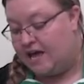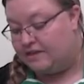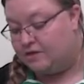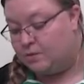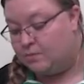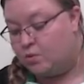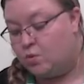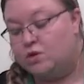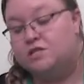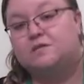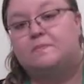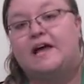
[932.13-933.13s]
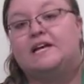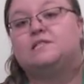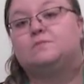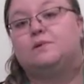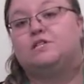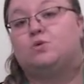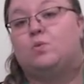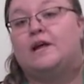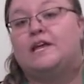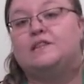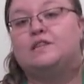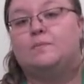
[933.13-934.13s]
and the more space
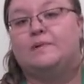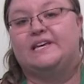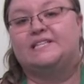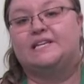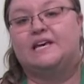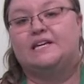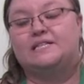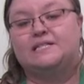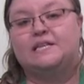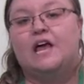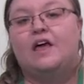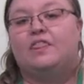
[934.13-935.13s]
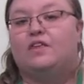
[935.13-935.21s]
between the biscuits,